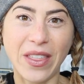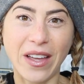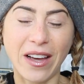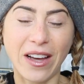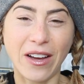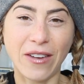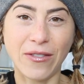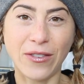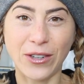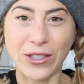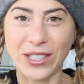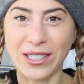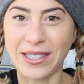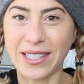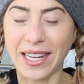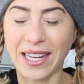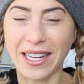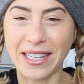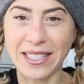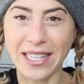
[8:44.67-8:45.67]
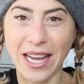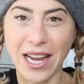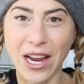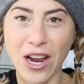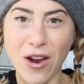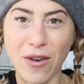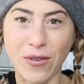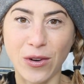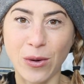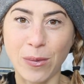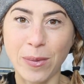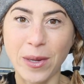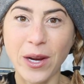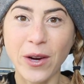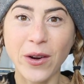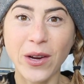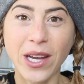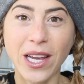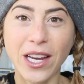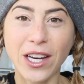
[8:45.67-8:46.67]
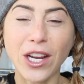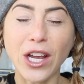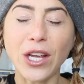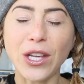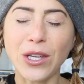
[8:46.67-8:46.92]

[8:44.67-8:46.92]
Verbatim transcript: the first and second day of your period,